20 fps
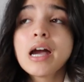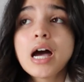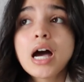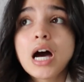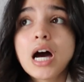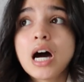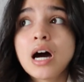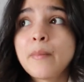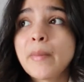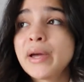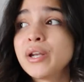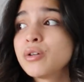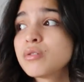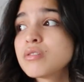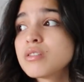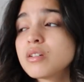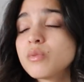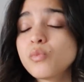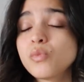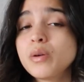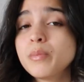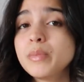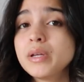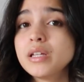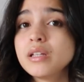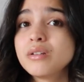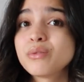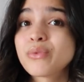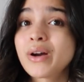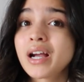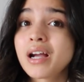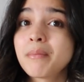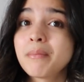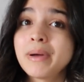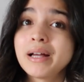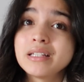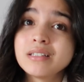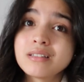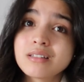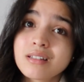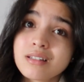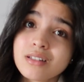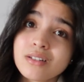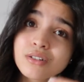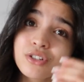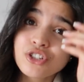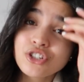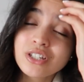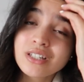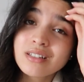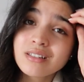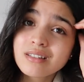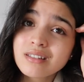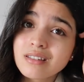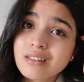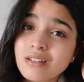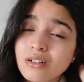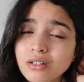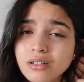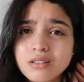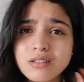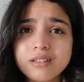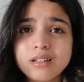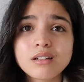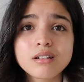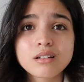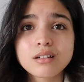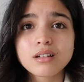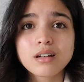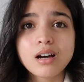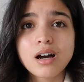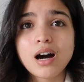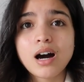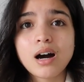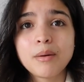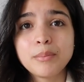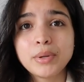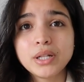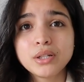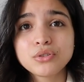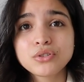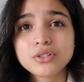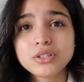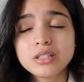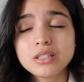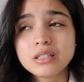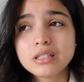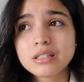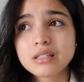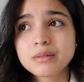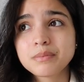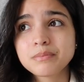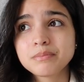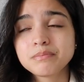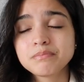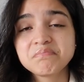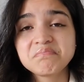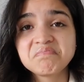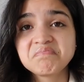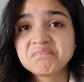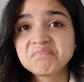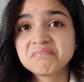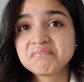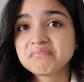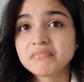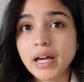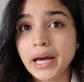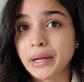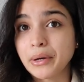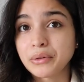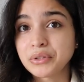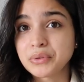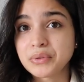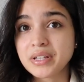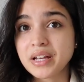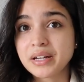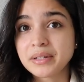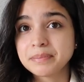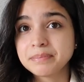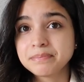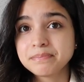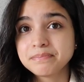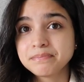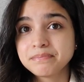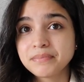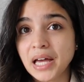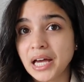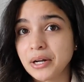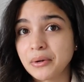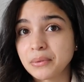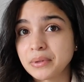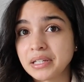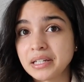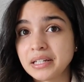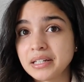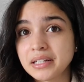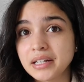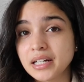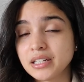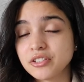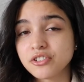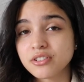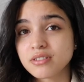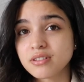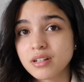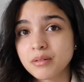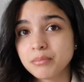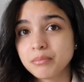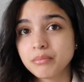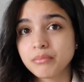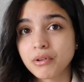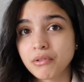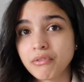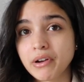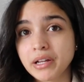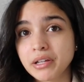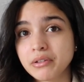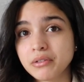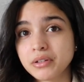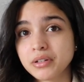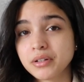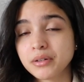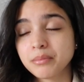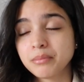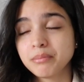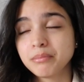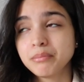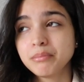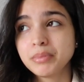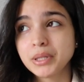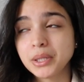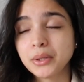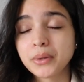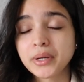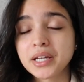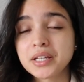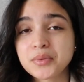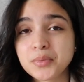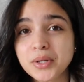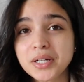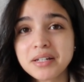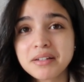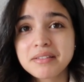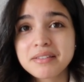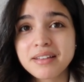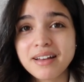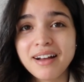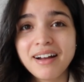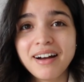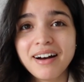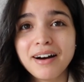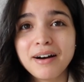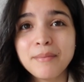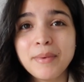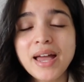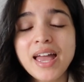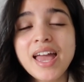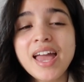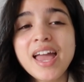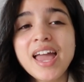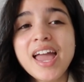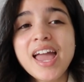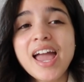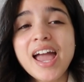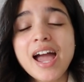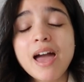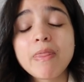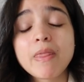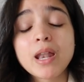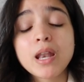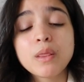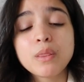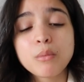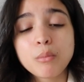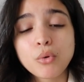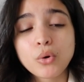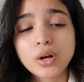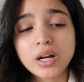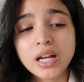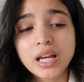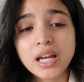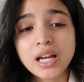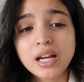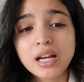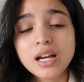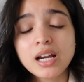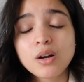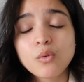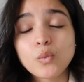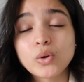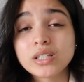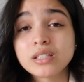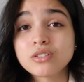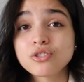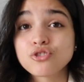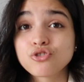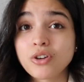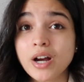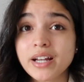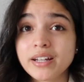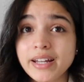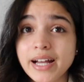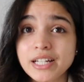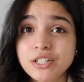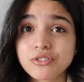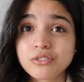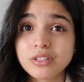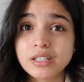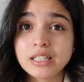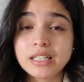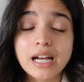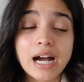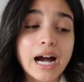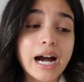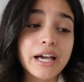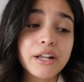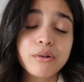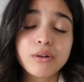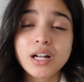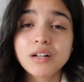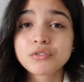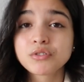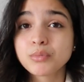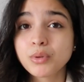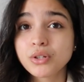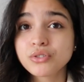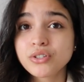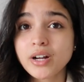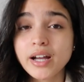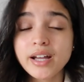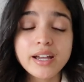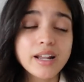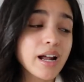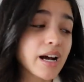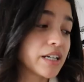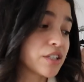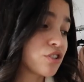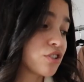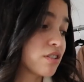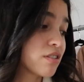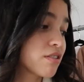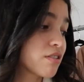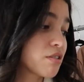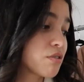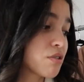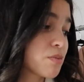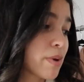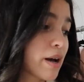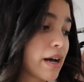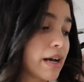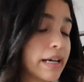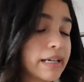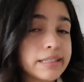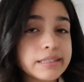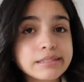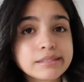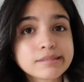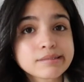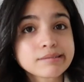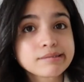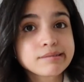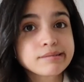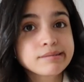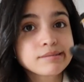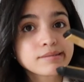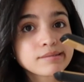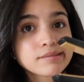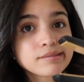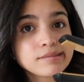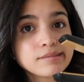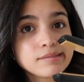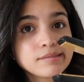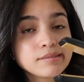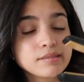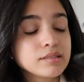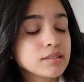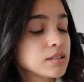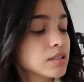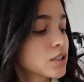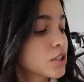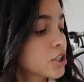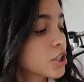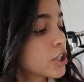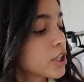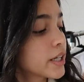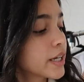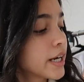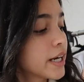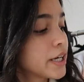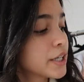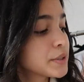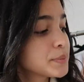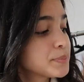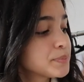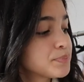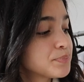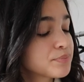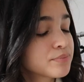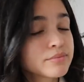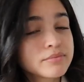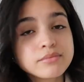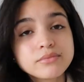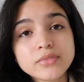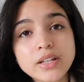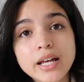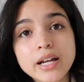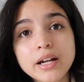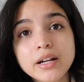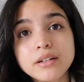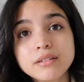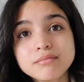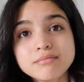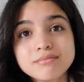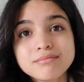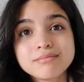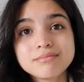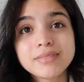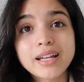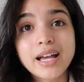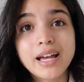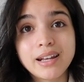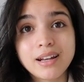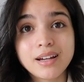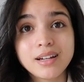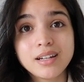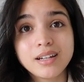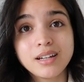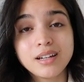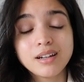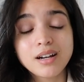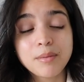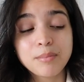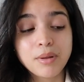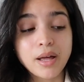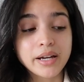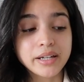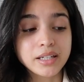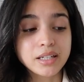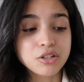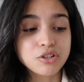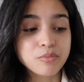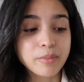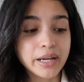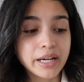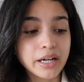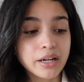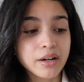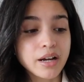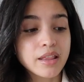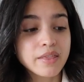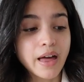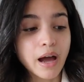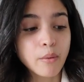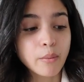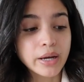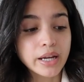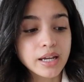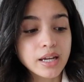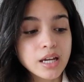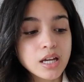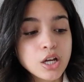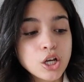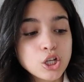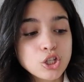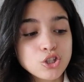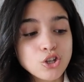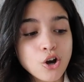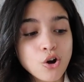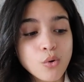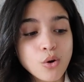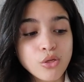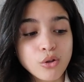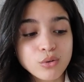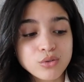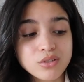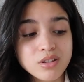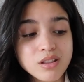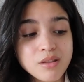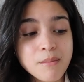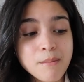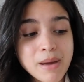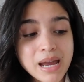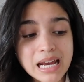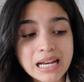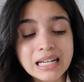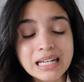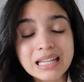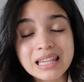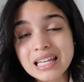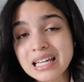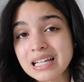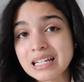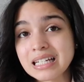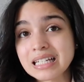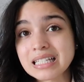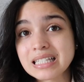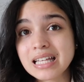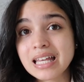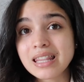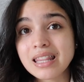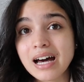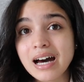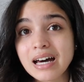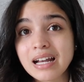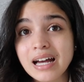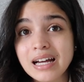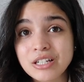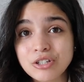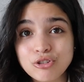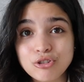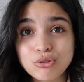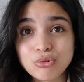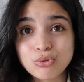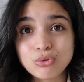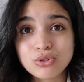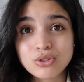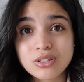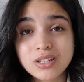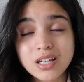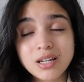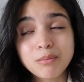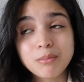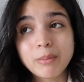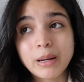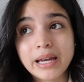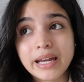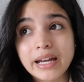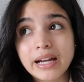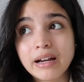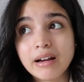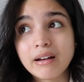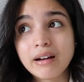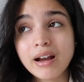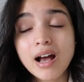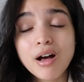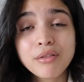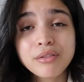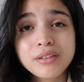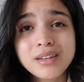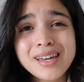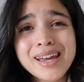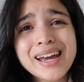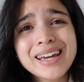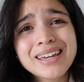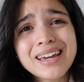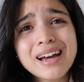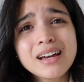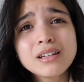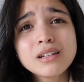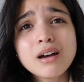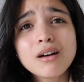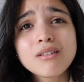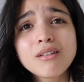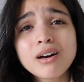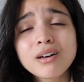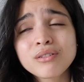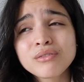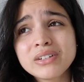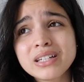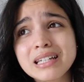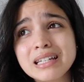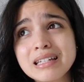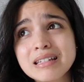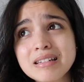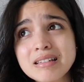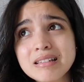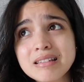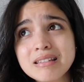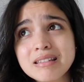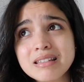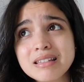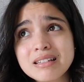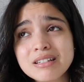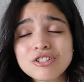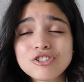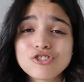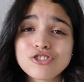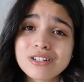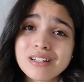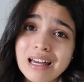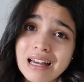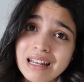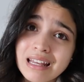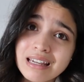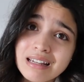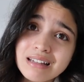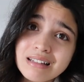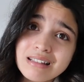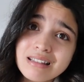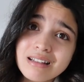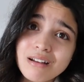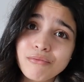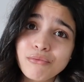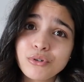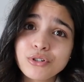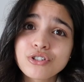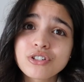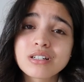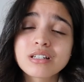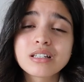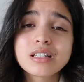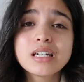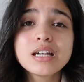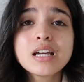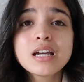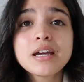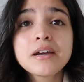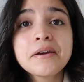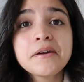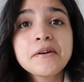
Um, I know some women recommend silk sheets or silk uh, pillow sheets. I don't use that. I don't need it. I just, a, a regular pillowcase works. Um, and then in the morning, when it's dried naturally, I don't have to blow dry it. I just use my curling iron, flat iron, and I apply heat to my hair that way. So those are the main things that I do to keep my hair healthy. Again, a lot of it is genetics, unfortunately.